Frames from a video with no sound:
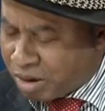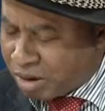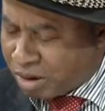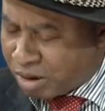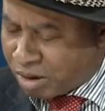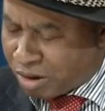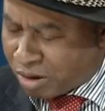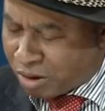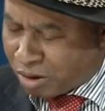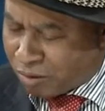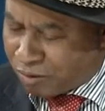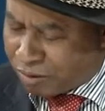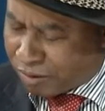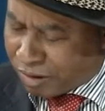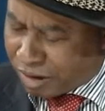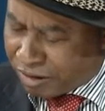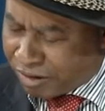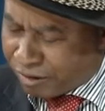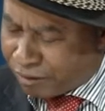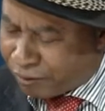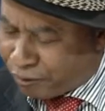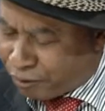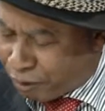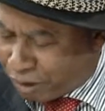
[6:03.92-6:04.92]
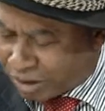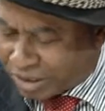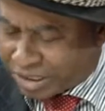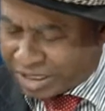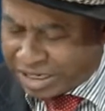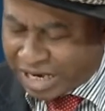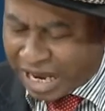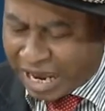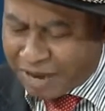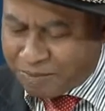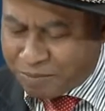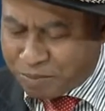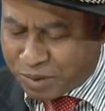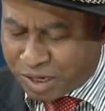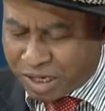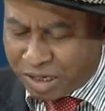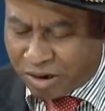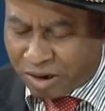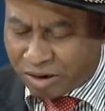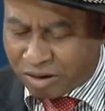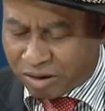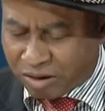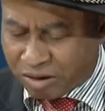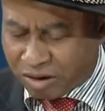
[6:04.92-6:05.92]
over 49
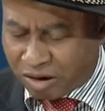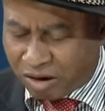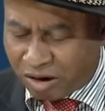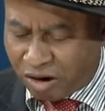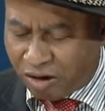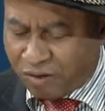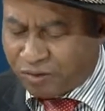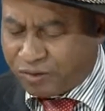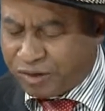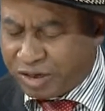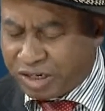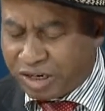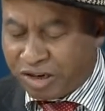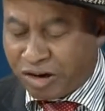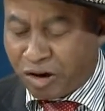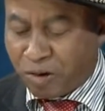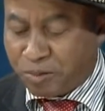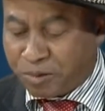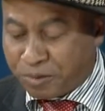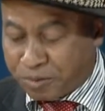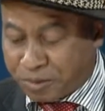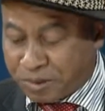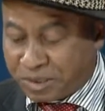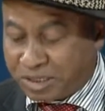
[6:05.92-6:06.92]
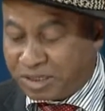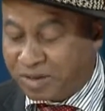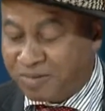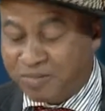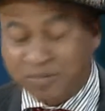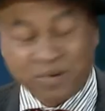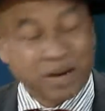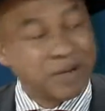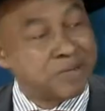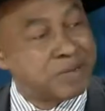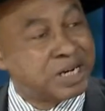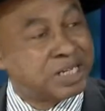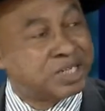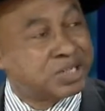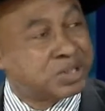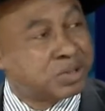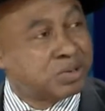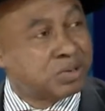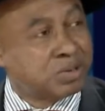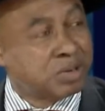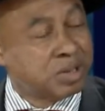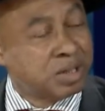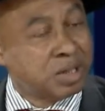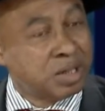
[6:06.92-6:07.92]
billion on feeding our populace in primary school.
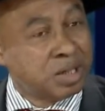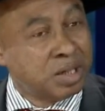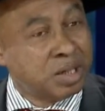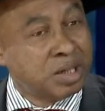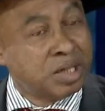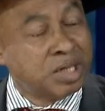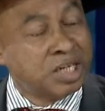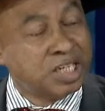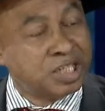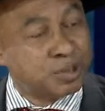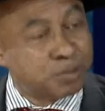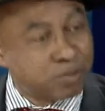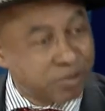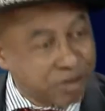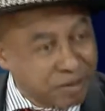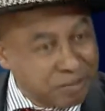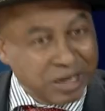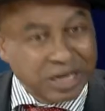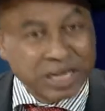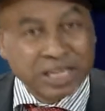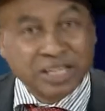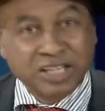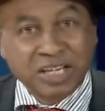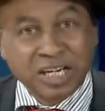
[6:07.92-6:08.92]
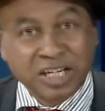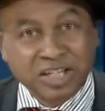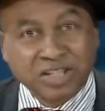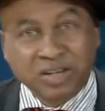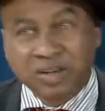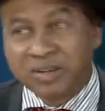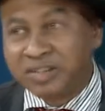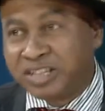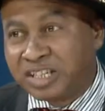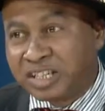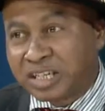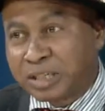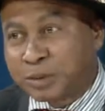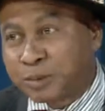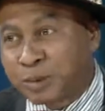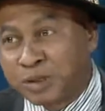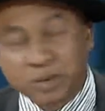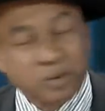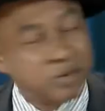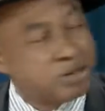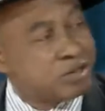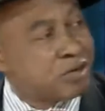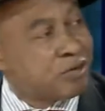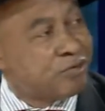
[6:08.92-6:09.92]
Is primary education the
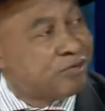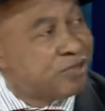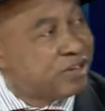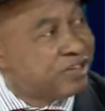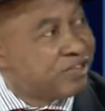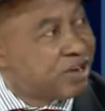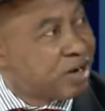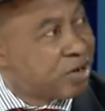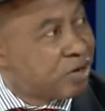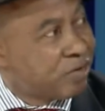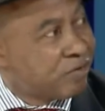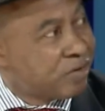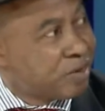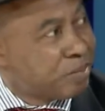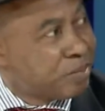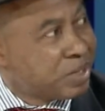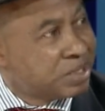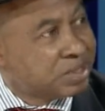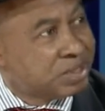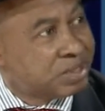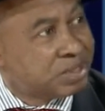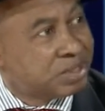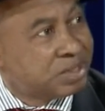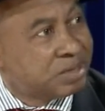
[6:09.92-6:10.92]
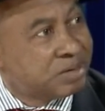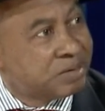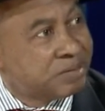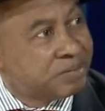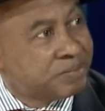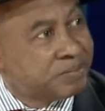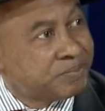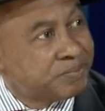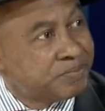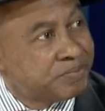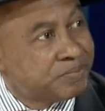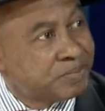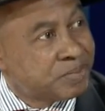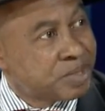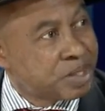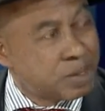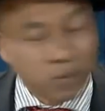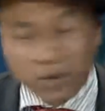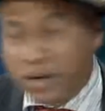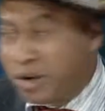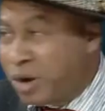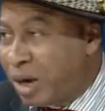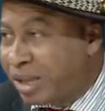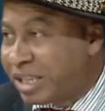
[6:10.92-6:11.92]
responsibility of federal government?
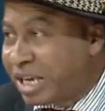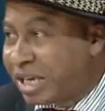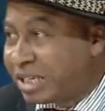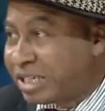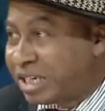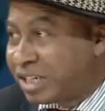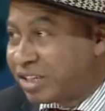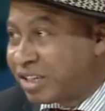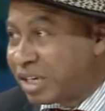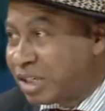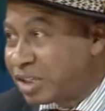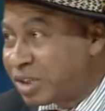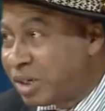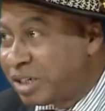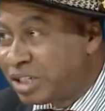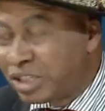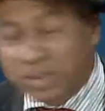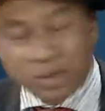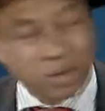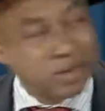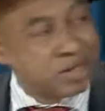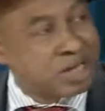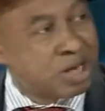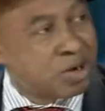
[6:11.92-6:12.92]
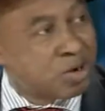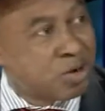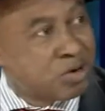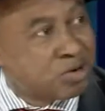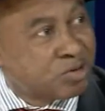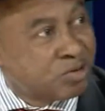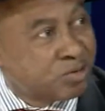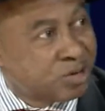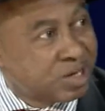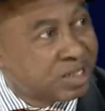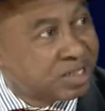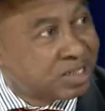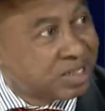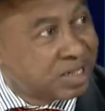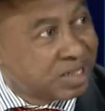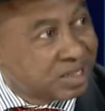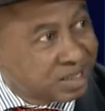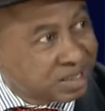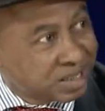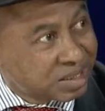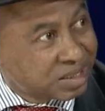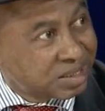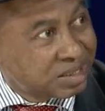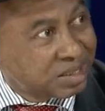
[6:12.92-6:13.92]
We know that education is under concurrent
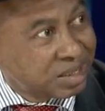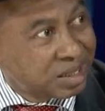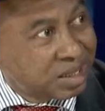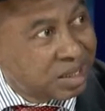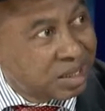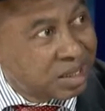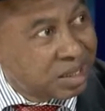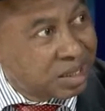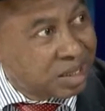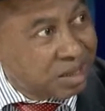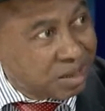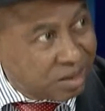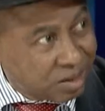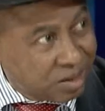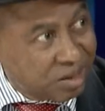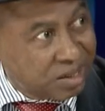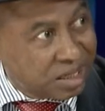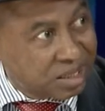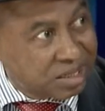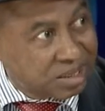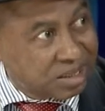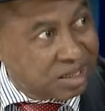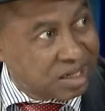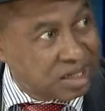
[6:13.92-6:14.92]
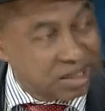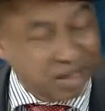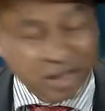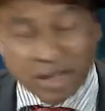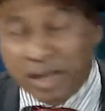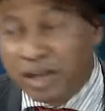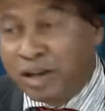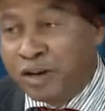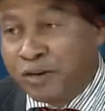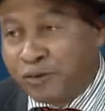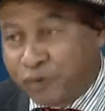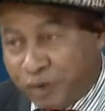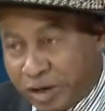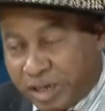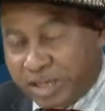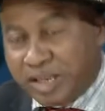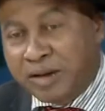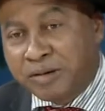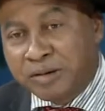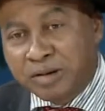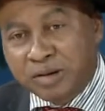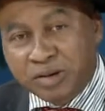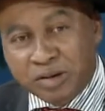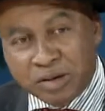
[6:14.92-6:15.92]
list. Do you understand?
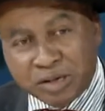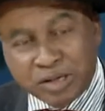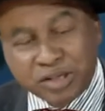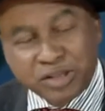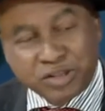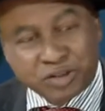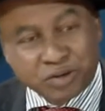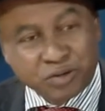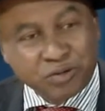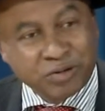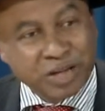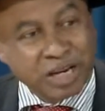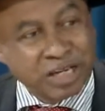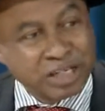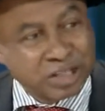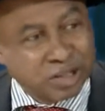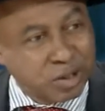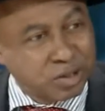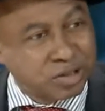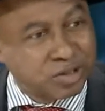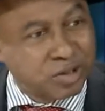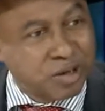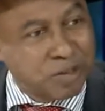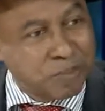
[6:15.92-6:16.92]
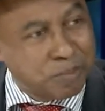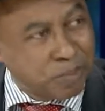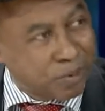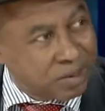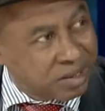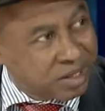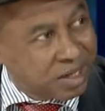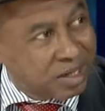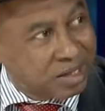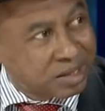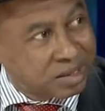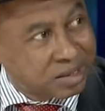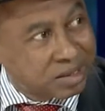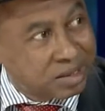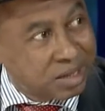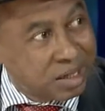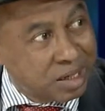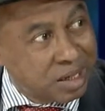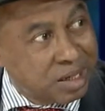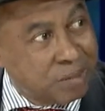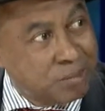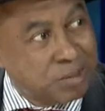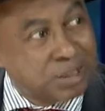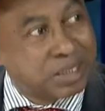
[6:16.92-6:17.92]
Feeding children is also important,
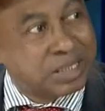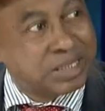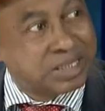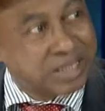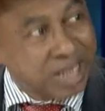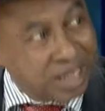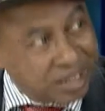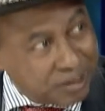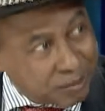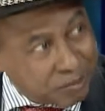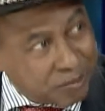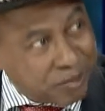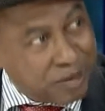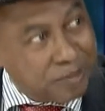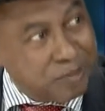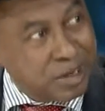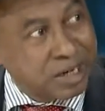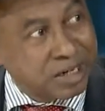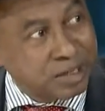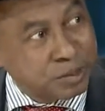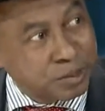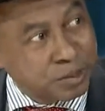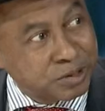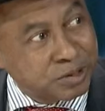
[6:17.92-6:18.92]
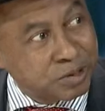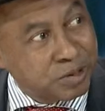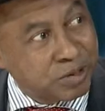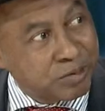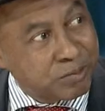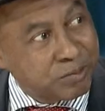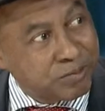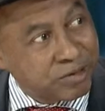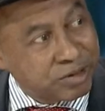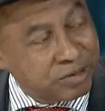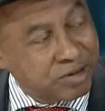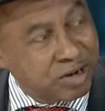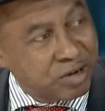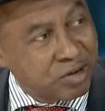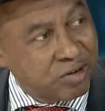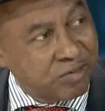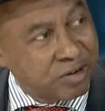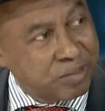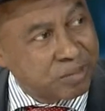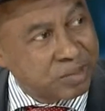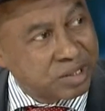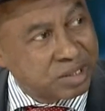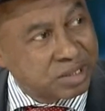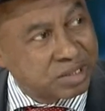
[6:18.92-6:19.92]
but is that the primary responsibility of federal
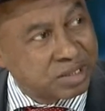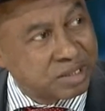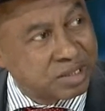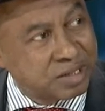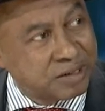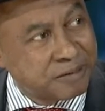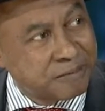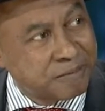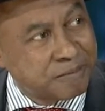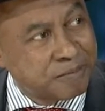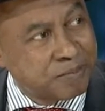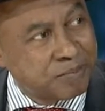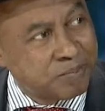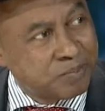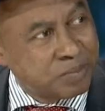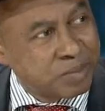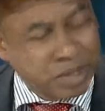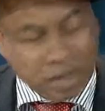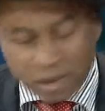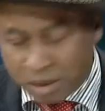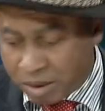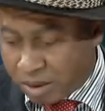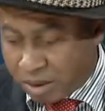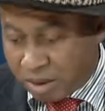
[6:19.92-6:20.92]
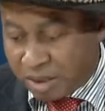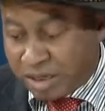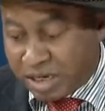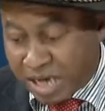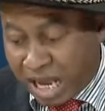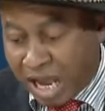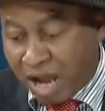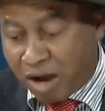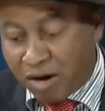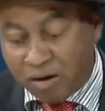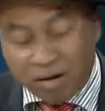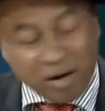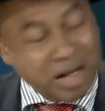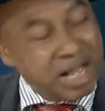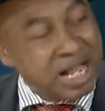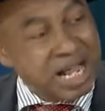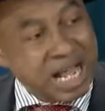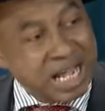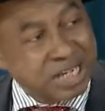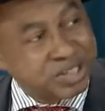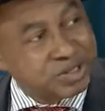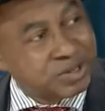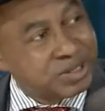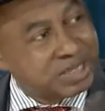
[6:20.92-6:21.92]
government? Now,
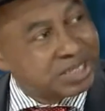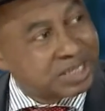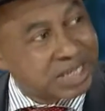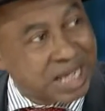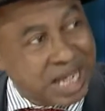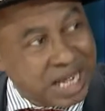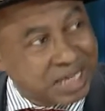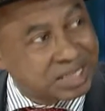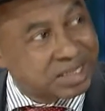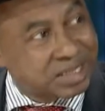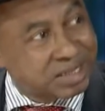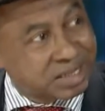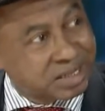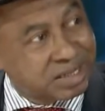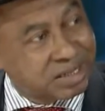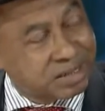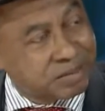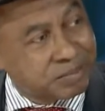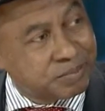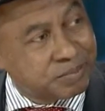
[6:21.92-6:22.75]
ASU is asking